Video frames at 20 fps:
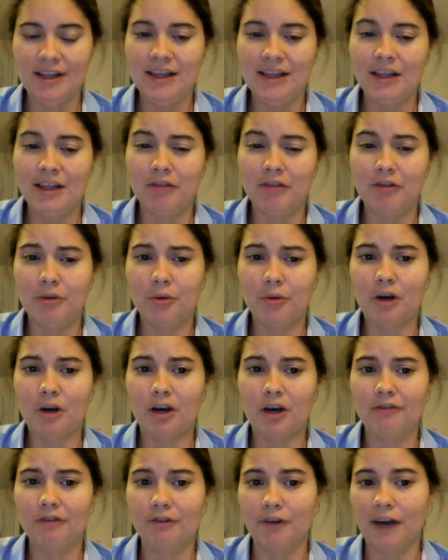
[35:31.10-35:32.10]
If you are
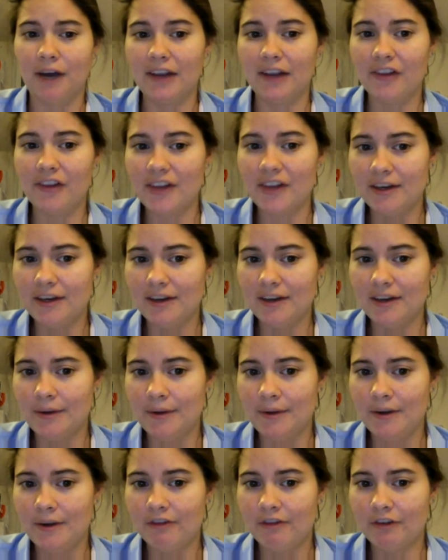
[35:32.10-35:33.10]
on Verizon,
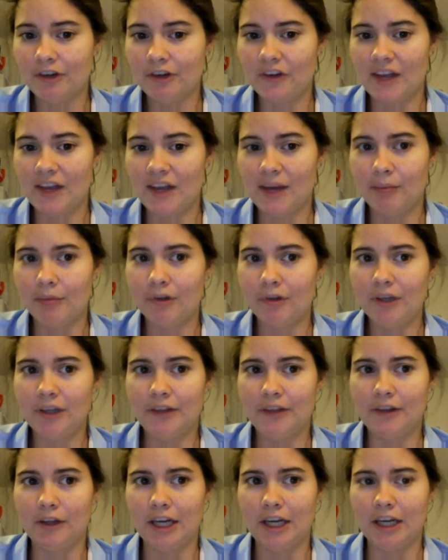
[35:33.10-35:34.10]
for example,
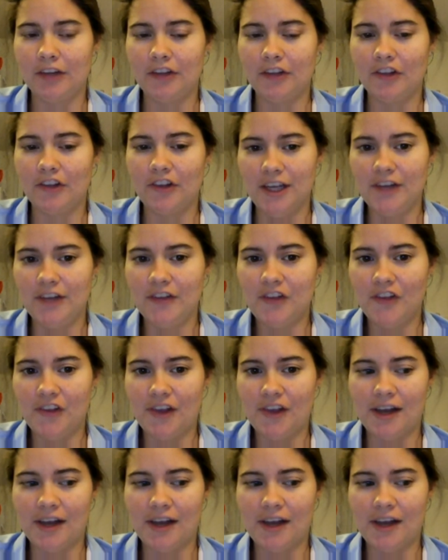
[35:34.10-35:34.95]
in the United States,